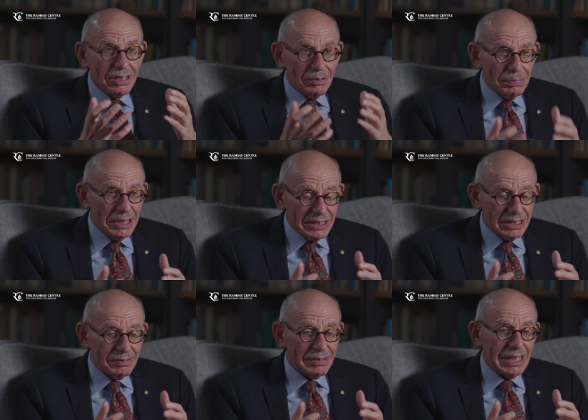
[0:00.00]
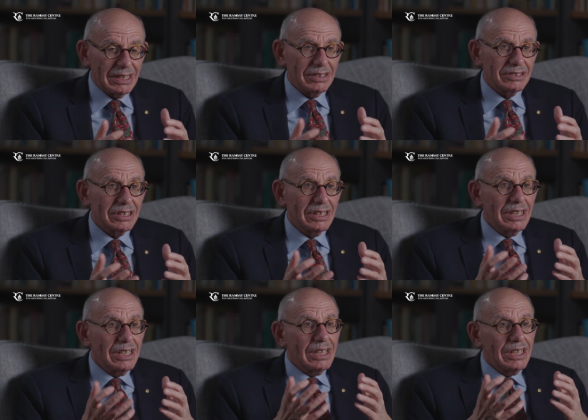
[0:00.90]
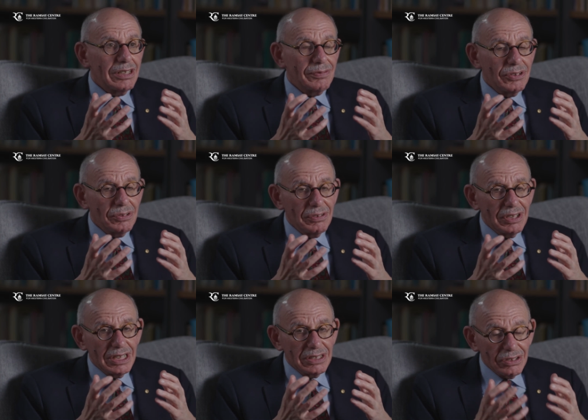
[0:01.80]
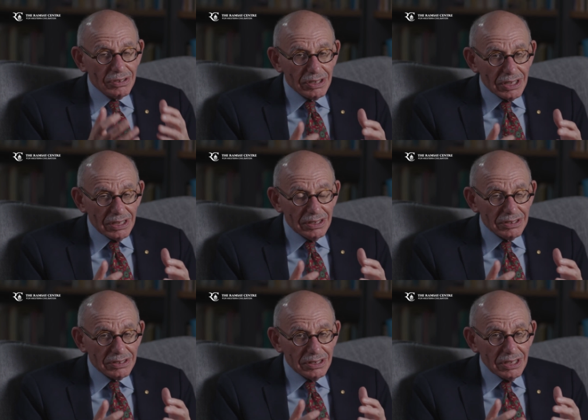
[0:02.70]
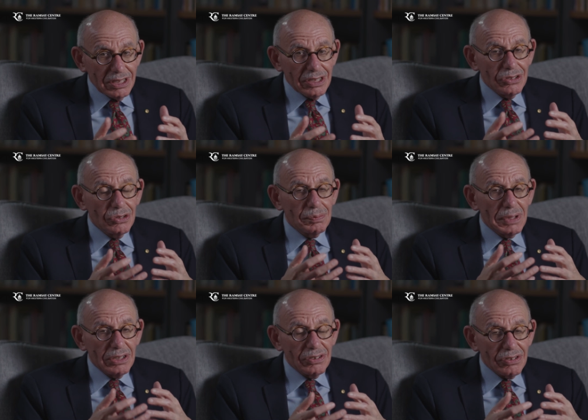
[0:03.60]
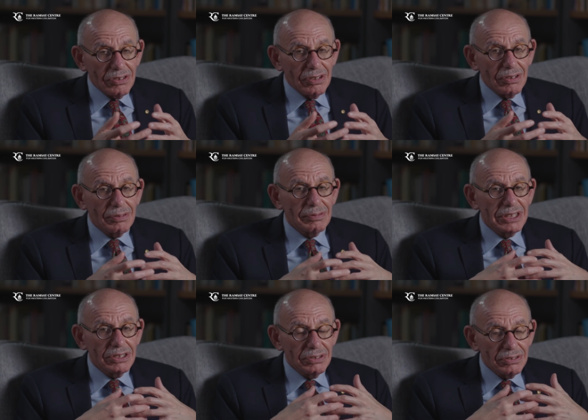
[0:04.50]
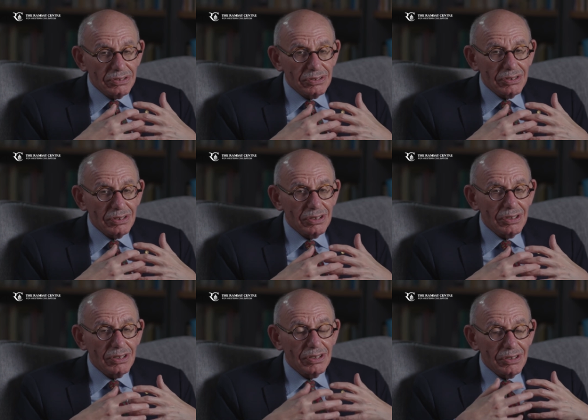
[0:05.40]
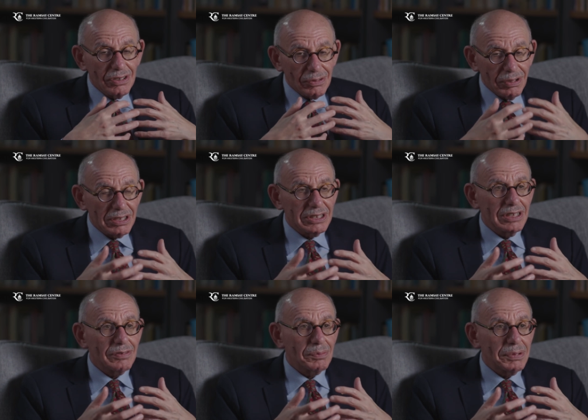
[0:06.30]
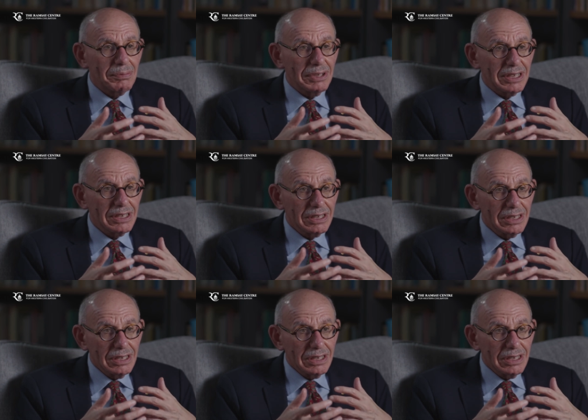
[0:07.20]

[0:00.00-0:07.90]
competing values, if you ignore those, you both reduce the quality of the public